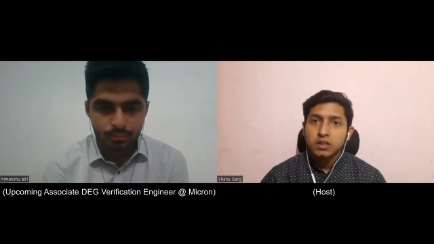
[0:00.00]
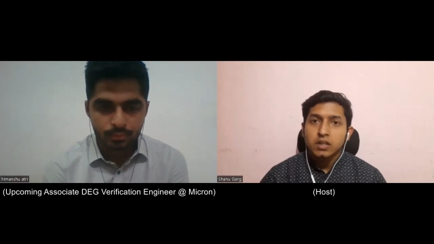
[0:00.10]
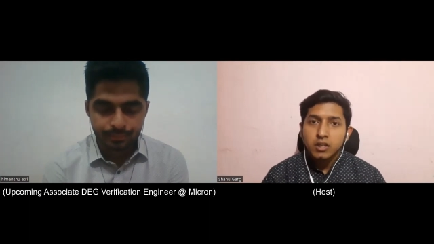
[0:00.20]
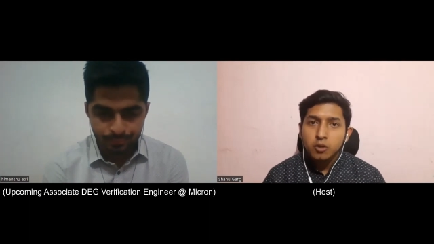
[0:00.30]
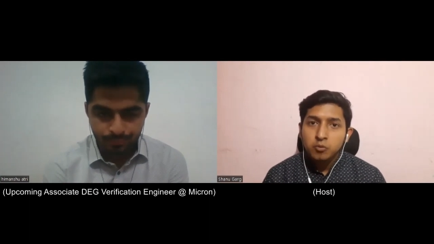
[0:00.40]

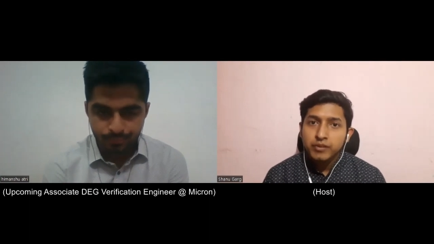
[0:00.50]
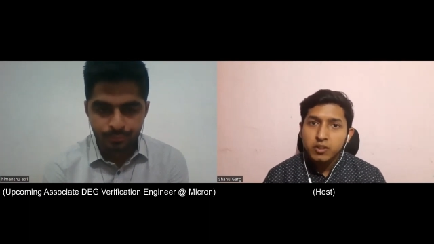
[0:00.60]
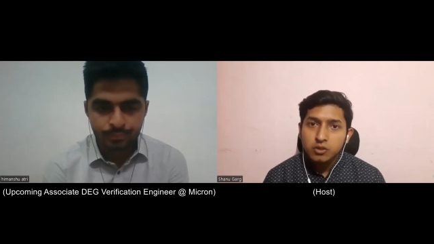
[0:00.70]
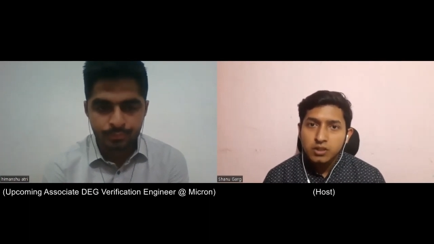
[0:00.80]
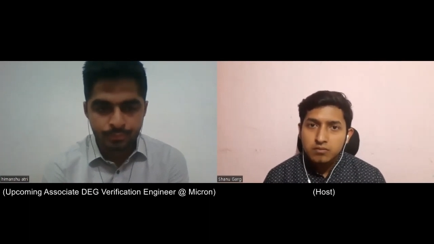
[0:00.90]
Speaker 1: Now moving to
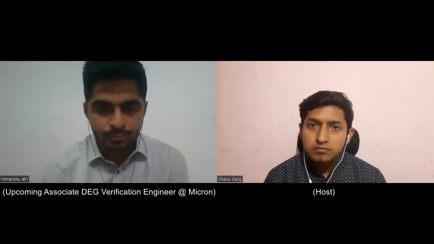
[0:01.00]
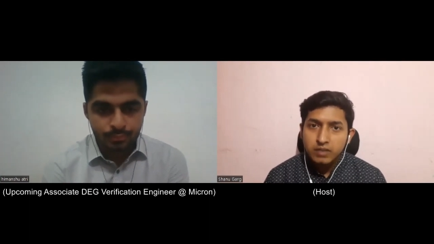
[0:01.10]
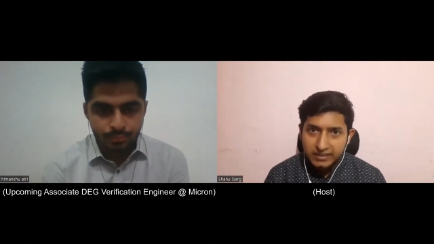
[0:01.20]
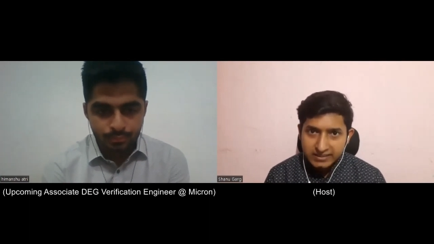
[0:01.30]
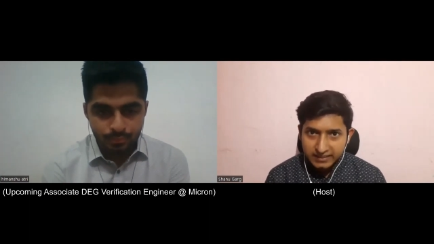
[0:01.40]
the
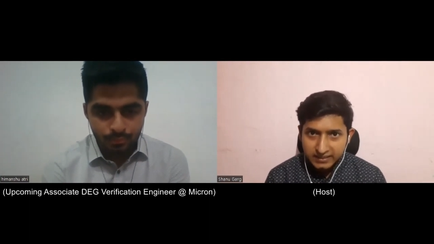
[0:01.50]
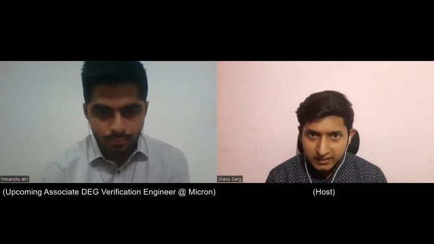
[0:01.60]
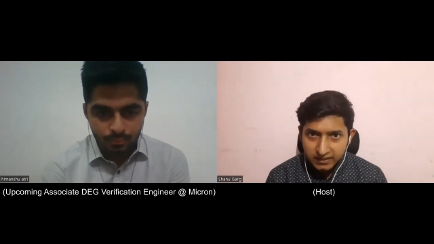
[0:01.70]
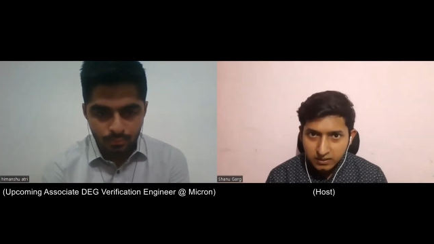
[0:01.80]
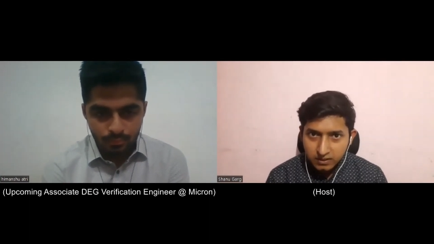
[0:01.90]
exact
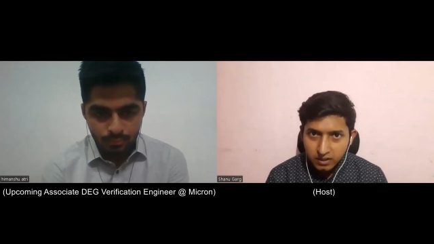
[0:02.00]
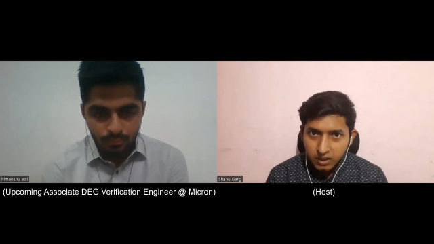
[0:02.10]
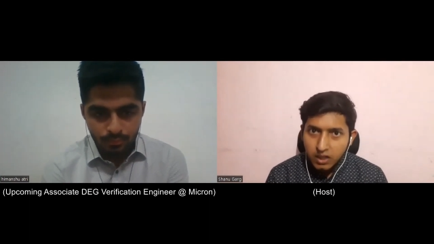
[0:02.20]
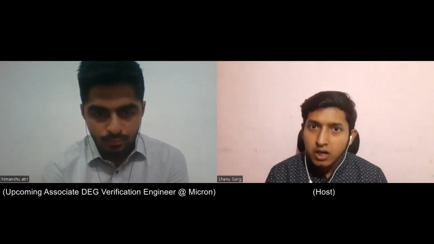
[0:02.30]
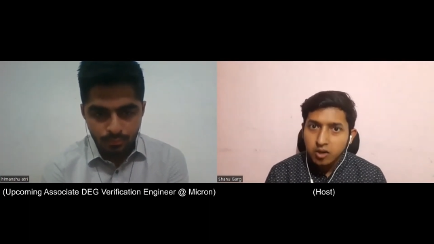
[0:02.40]
thing,
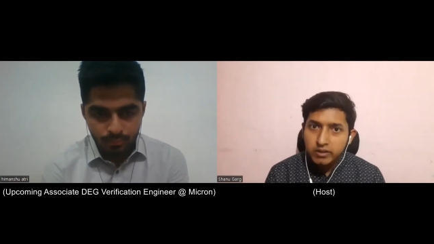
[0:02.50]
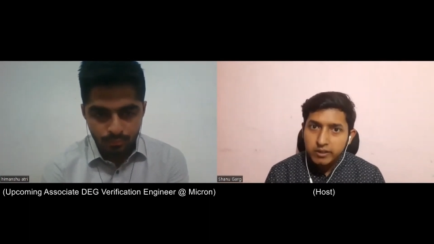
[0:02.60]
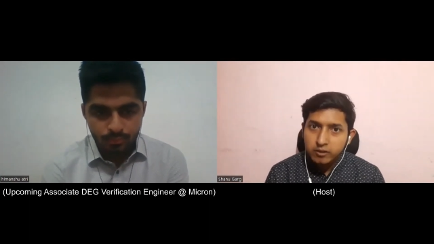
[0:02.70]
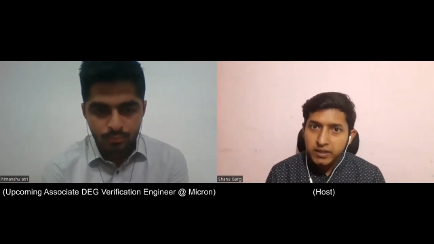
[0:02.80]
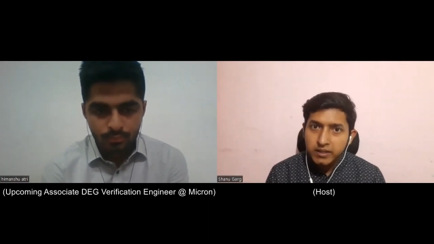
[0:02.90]
how did you
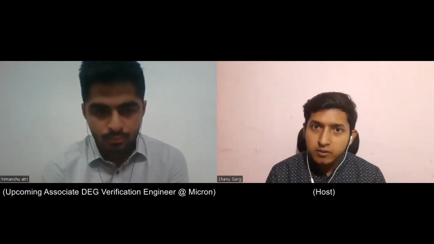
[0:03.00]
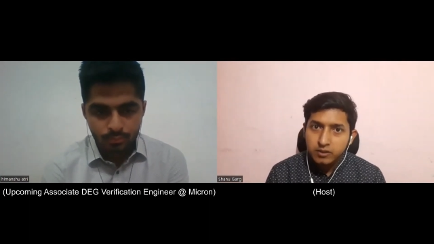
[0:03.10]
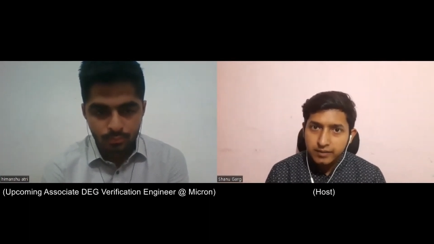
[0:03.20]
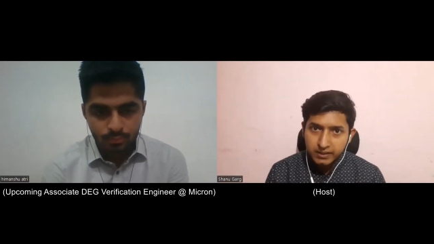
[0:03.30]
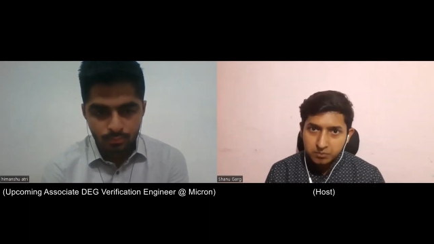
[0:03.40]
apply to
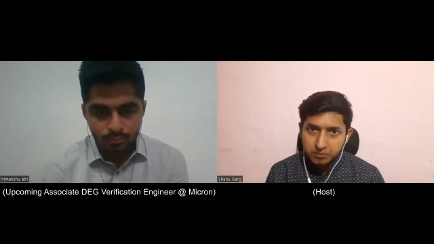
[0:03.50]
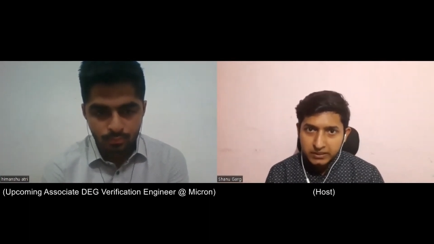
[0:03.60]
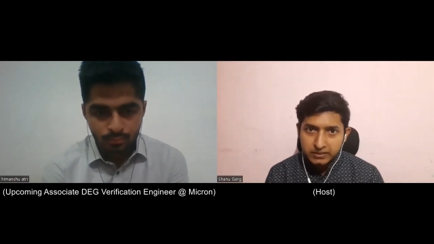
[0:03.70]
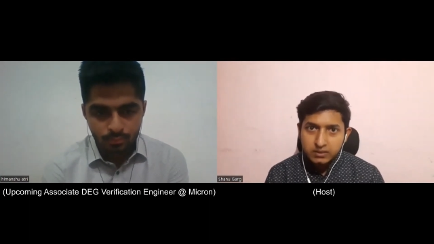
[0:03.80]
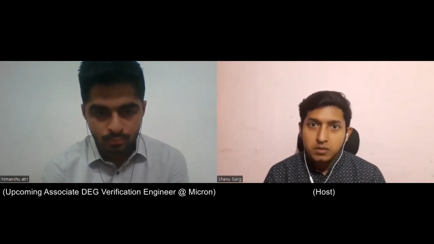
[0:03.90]
different
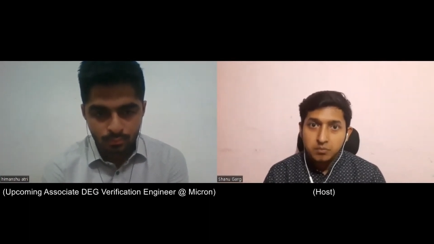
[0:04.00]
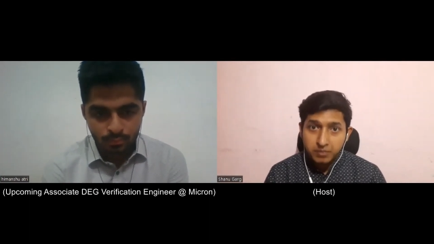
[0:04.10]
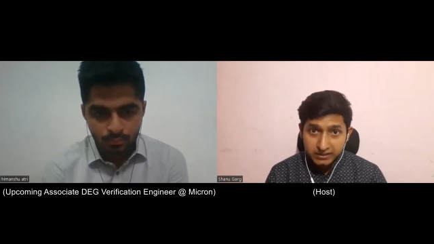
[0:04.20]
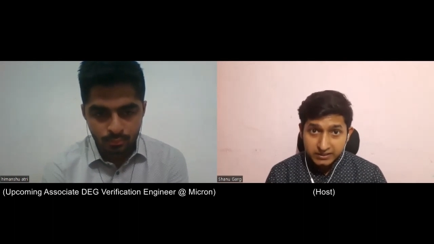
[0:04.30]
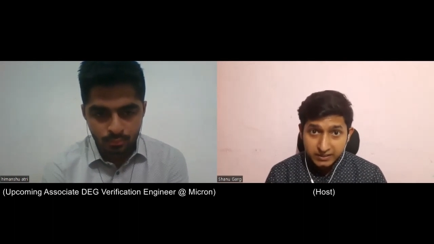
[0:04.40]
companies? By
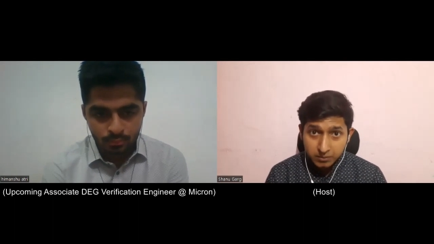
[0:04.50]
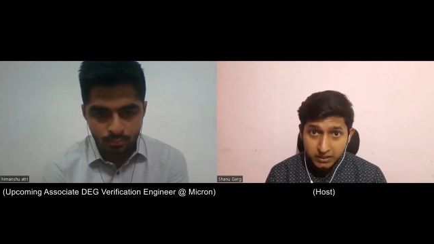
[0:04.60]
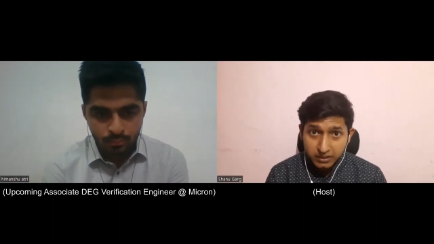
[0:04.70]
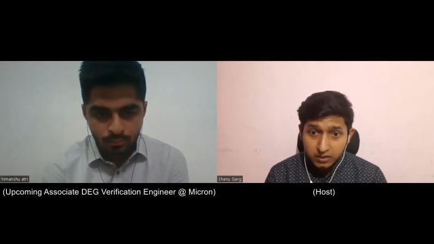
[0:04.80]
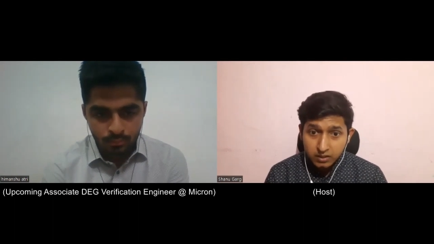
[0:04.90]
this I
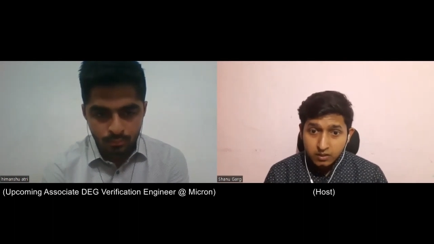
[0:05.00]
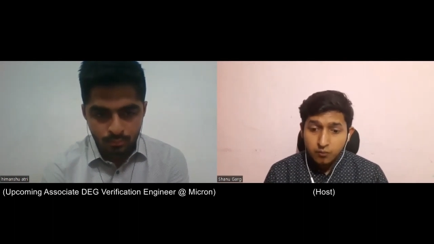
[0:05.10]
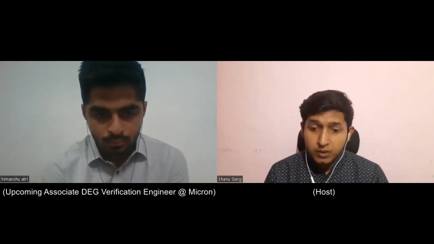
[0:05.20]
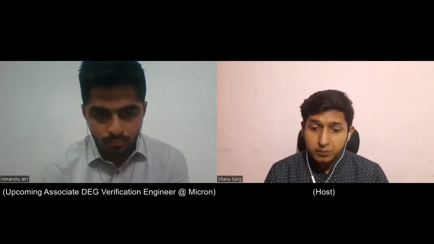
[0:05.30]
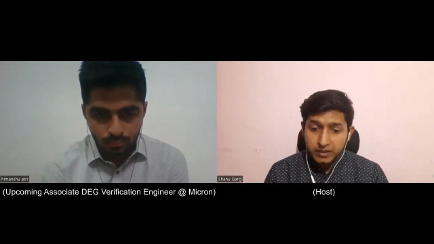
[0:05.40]
mean,
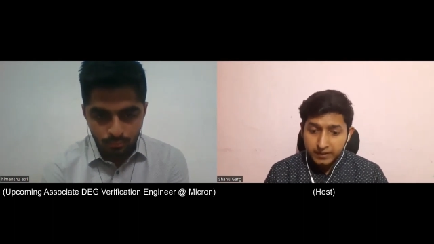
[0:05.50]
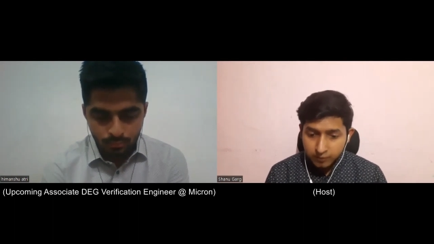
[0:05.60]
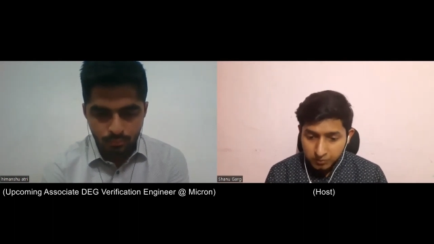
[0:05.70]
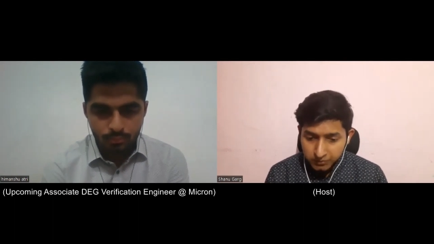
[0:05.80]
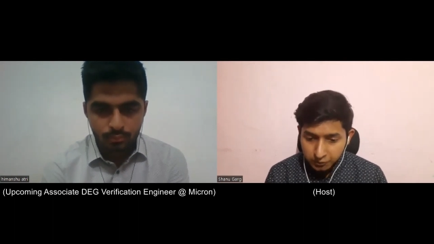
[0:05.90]
what
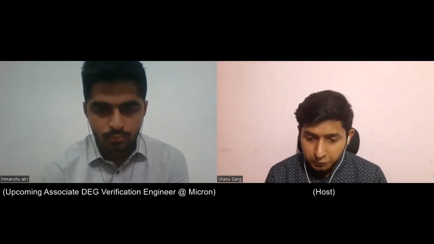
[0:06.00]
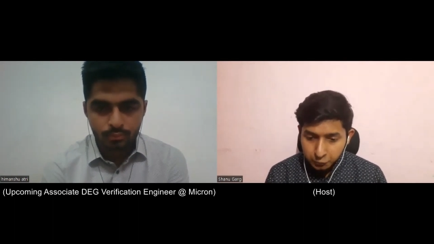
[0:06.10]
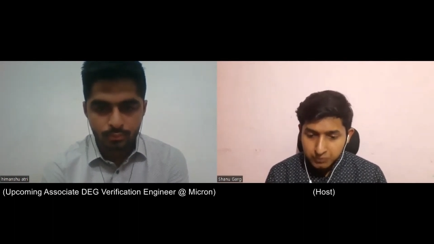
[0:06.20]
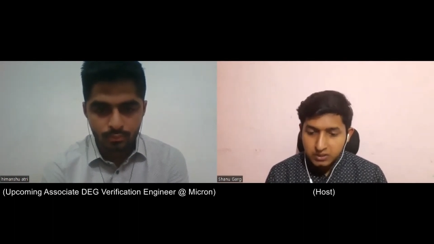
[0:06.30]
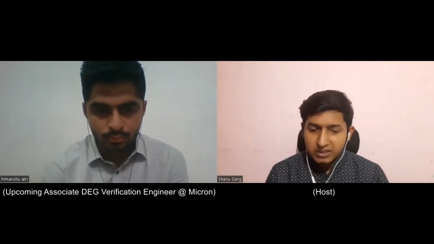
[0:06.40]
platforms you
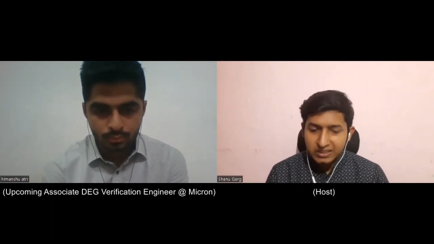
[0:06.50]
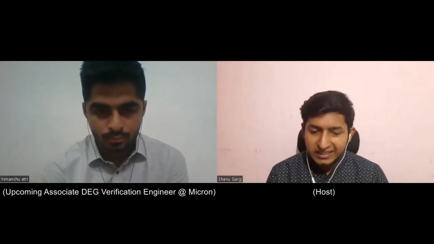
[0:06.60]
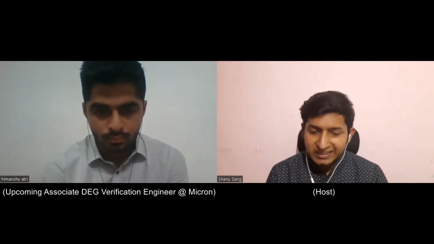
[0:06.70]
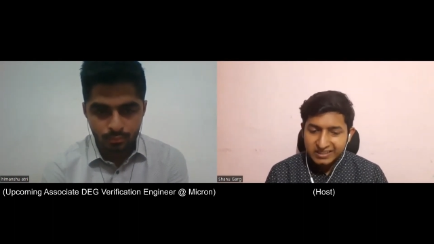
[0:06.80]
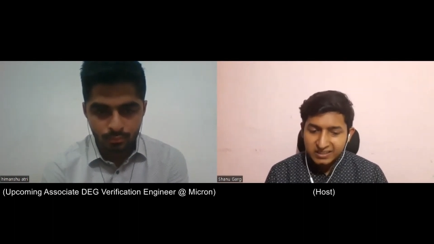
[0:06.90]
used,
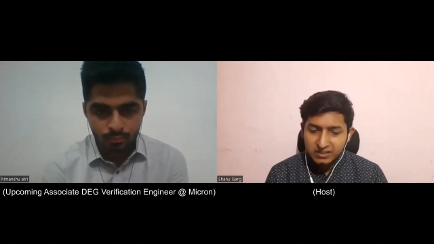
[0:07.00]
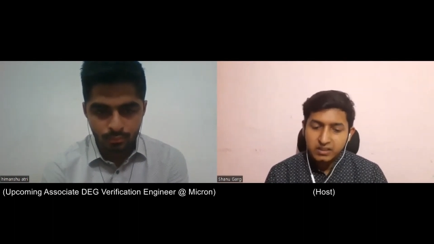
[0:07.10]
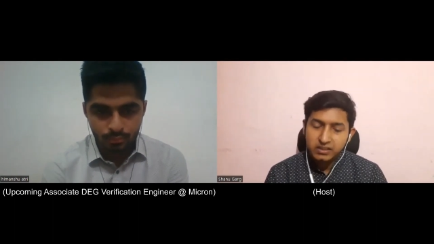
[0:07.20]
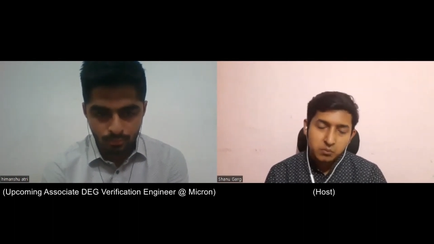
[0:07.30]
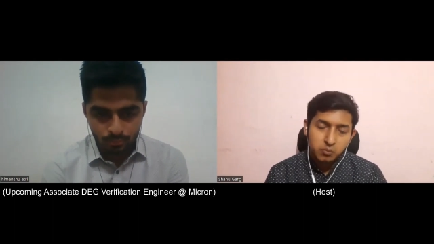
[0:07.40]
LinkedIn,
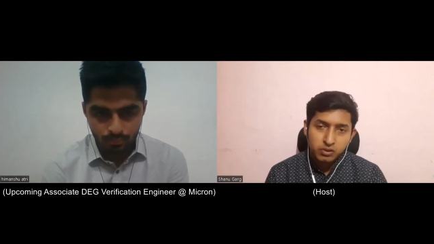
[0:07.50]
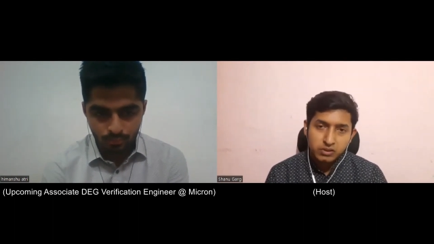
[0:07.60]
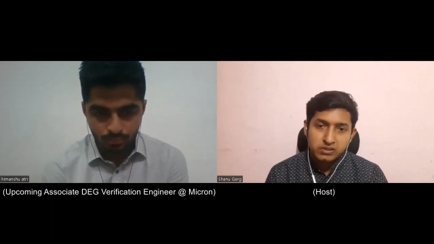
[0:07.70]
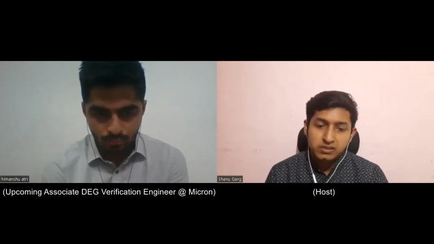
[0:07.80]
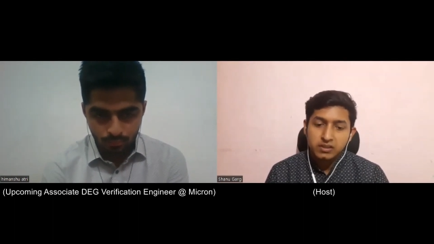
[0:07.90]
career
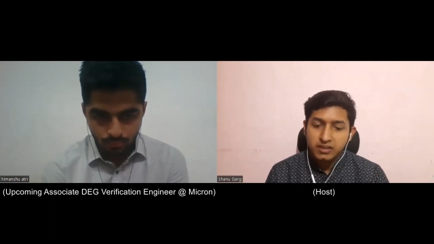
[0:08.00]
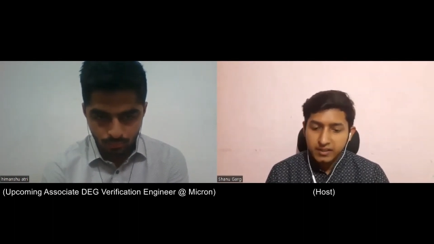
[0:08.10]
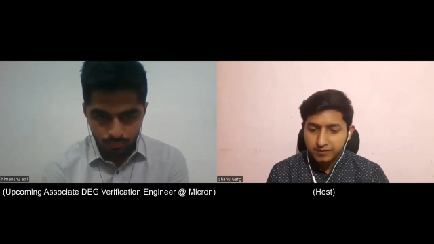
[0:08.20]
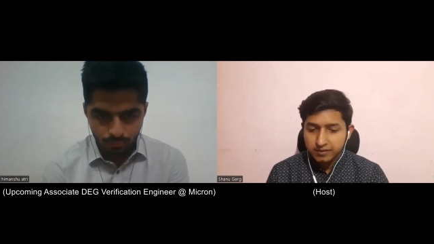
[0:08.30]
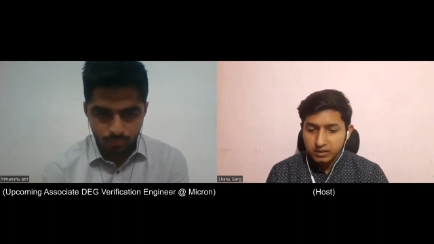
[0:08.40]
portals,
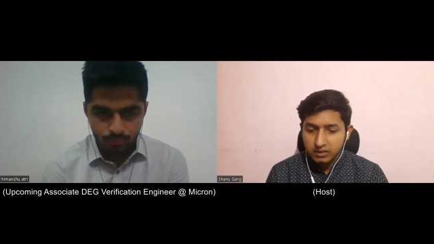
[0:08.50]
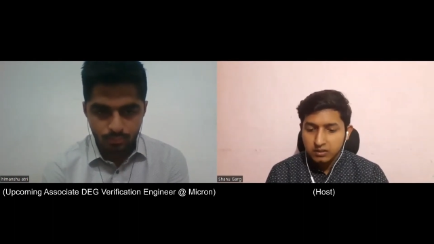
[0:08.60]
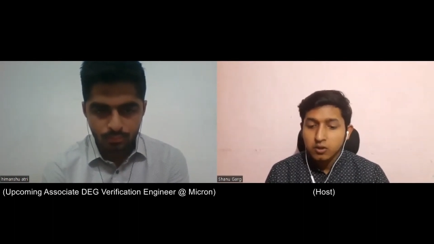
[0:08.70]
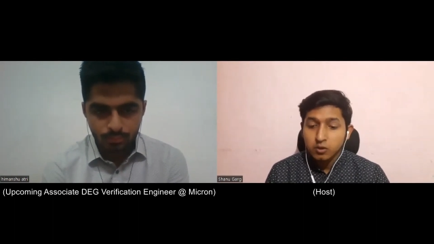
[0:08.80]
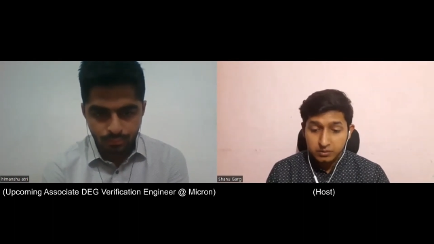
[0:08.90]
referral,
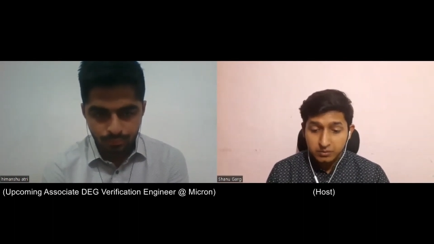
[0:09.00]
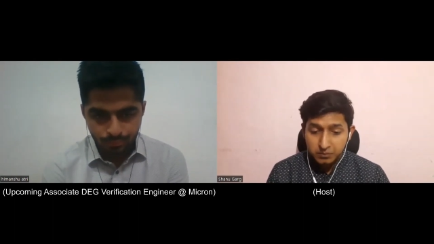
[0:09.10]
or some other